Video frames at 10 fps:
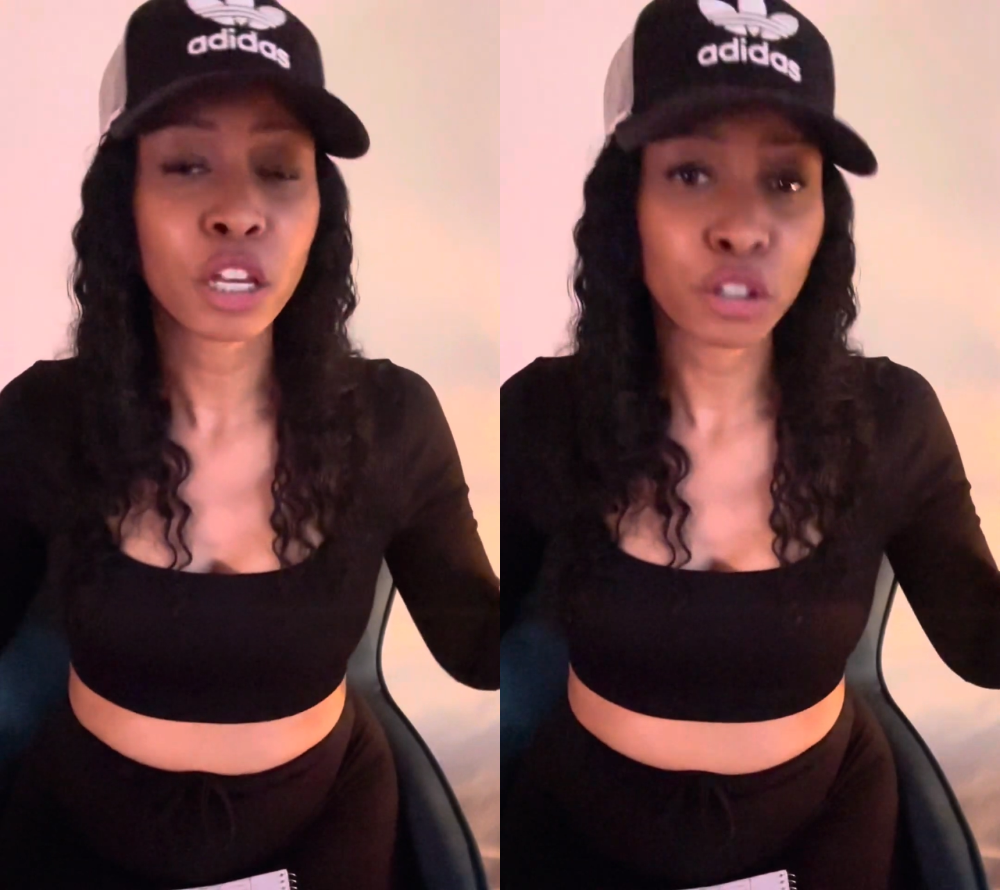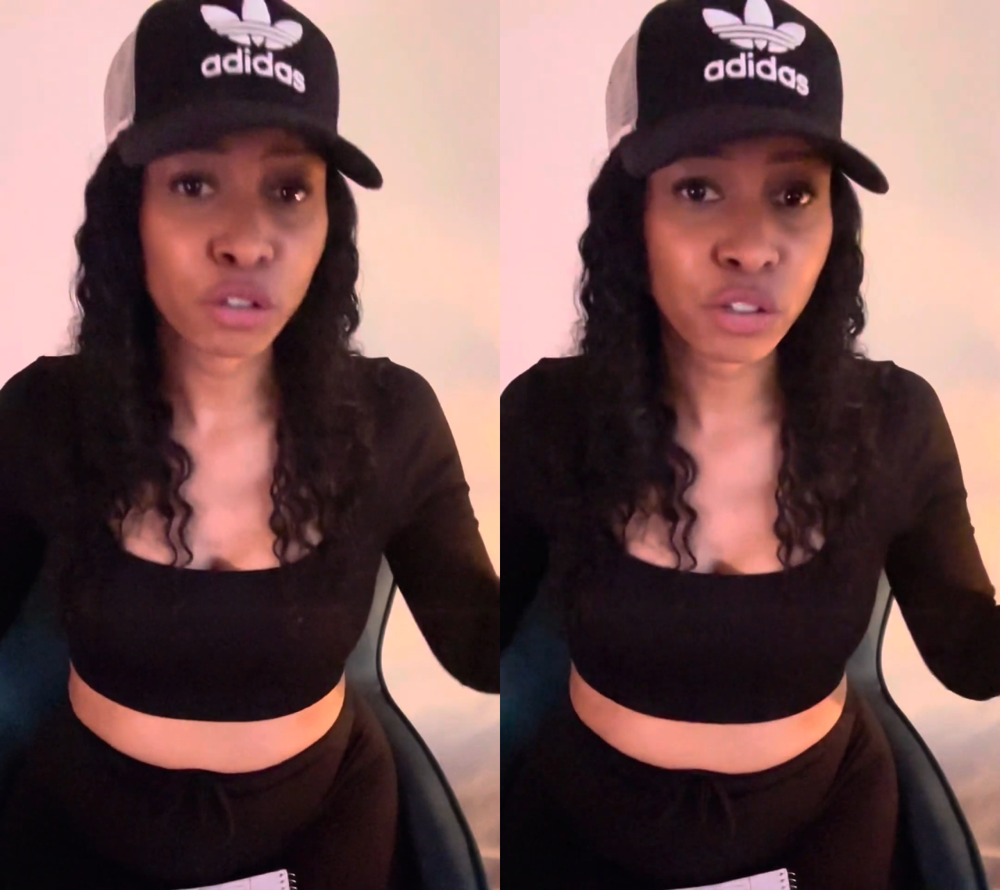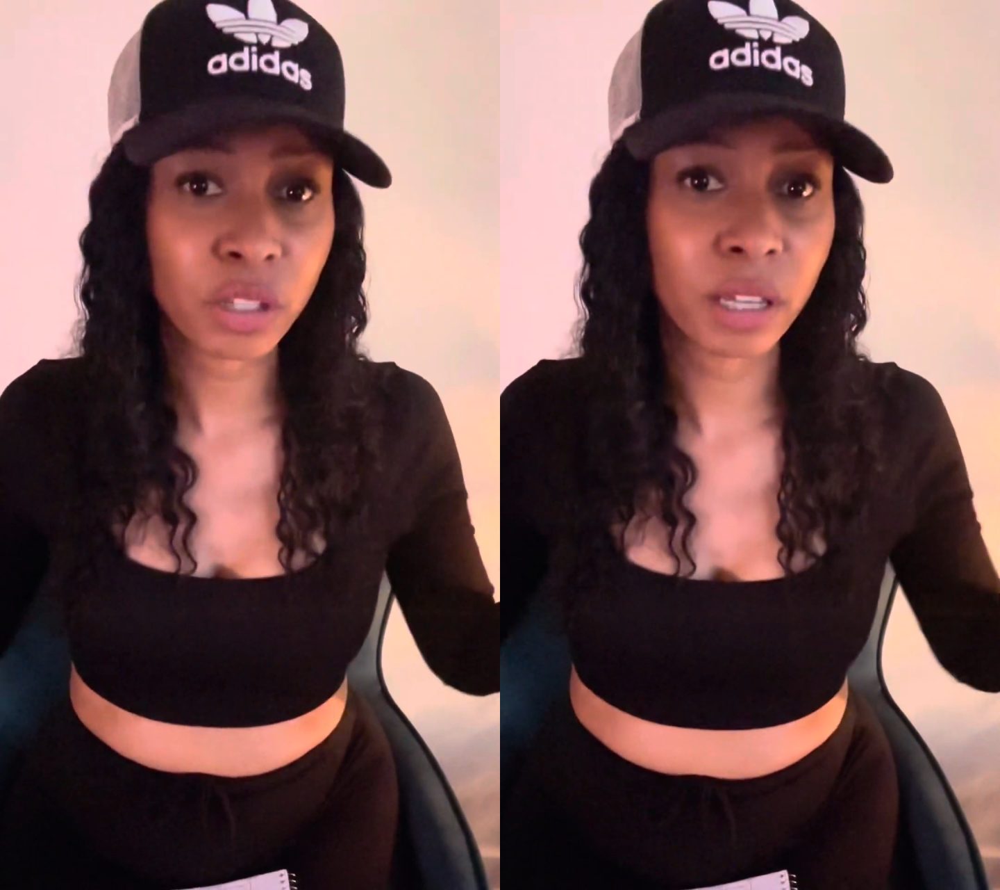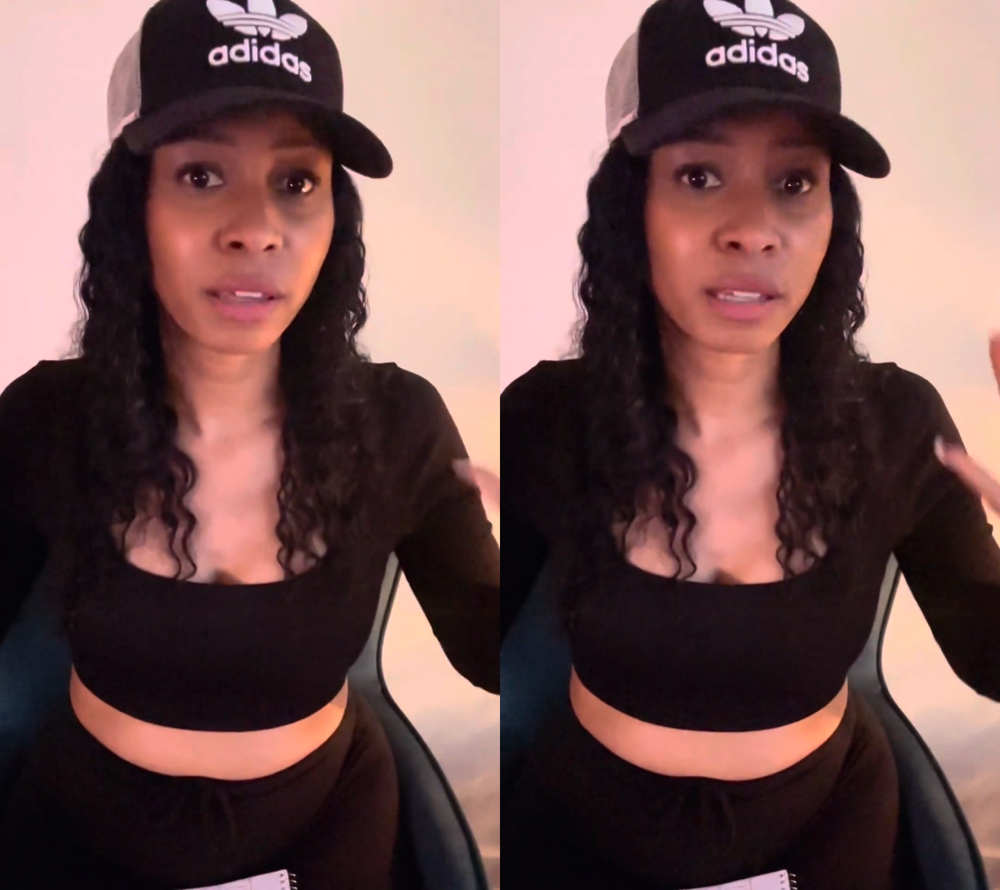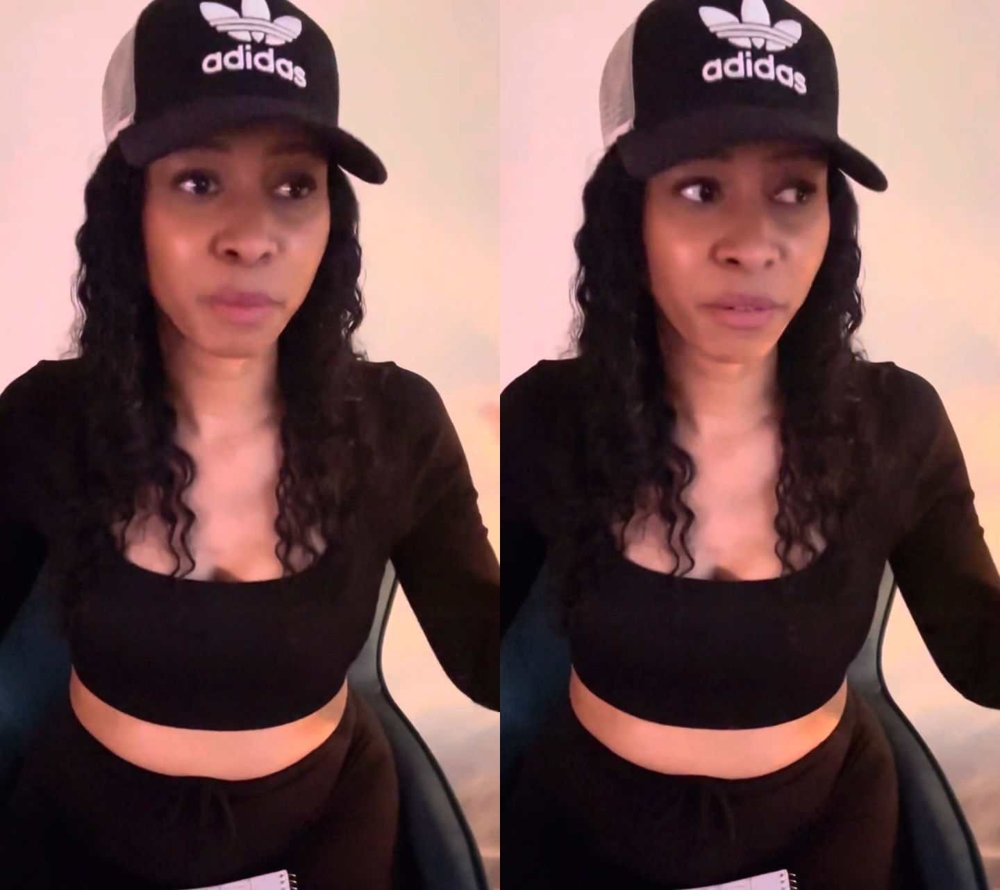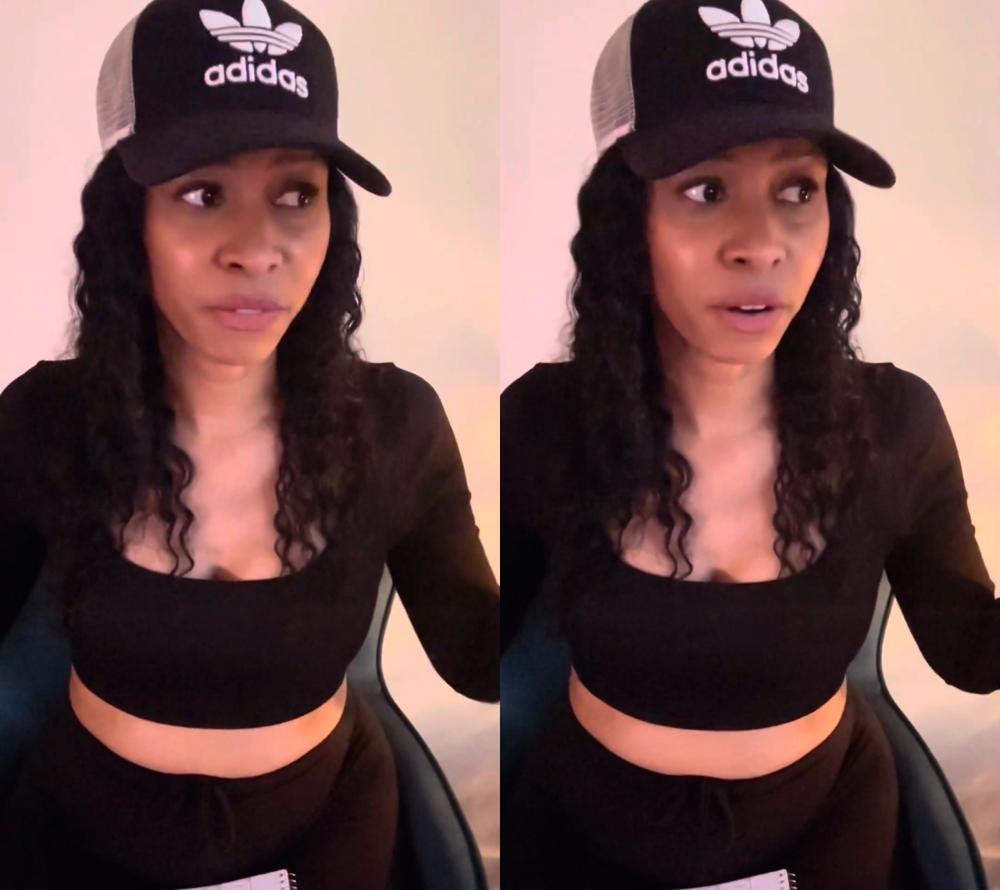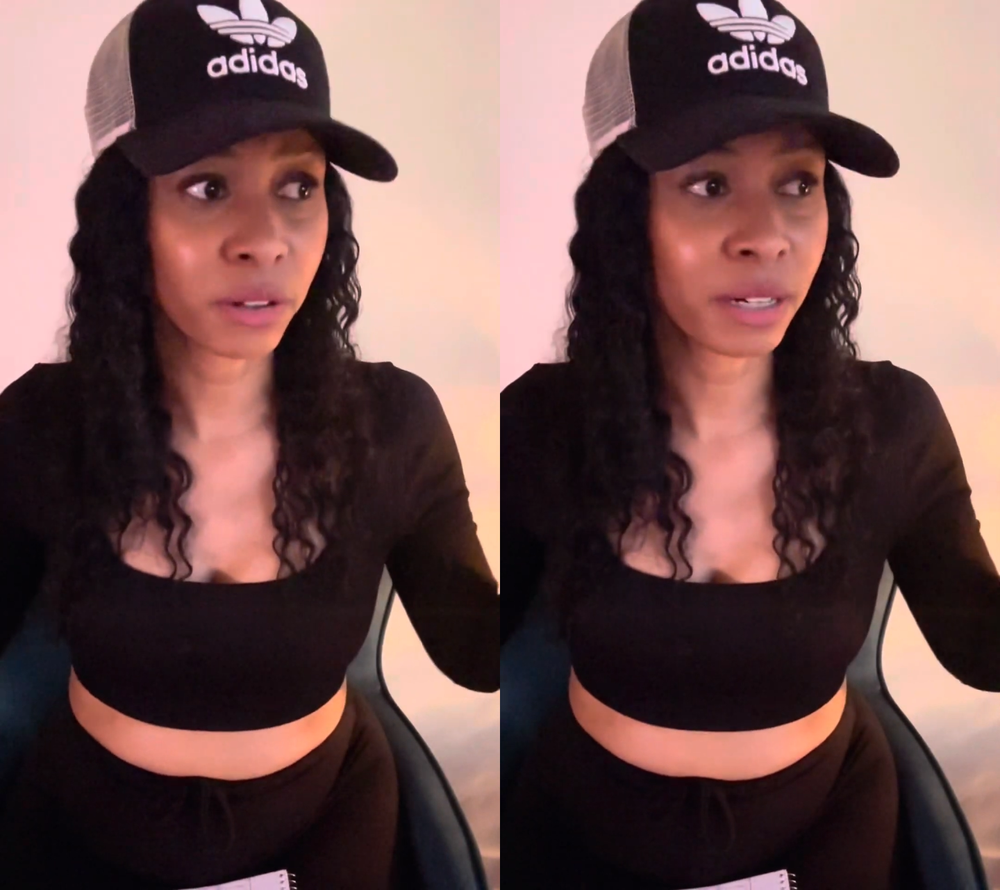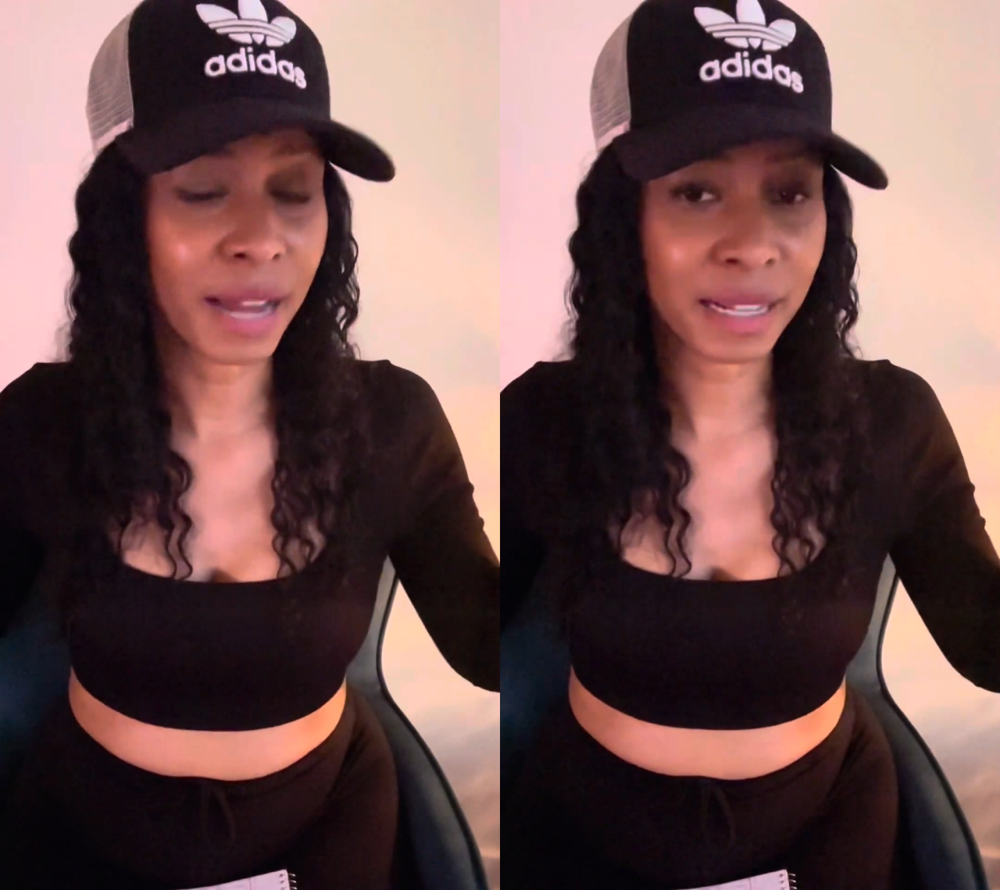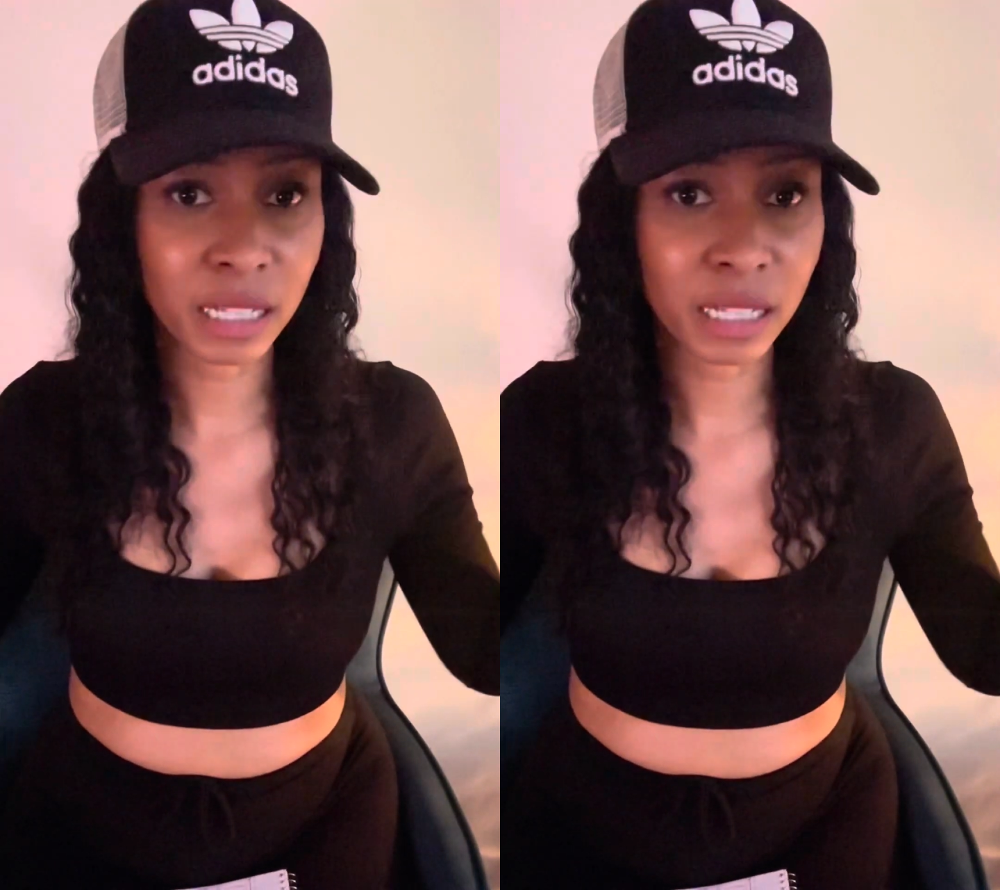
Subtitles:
usually is preferred a nice